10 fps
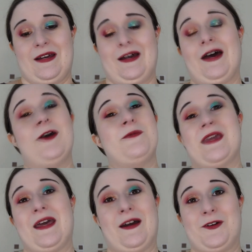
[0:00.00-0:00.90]
I hope they
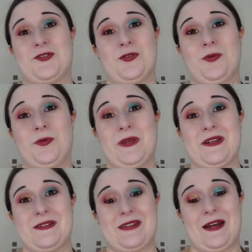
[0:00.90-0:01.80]
get out of trouble,
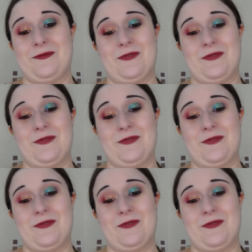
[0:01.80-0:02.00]
because I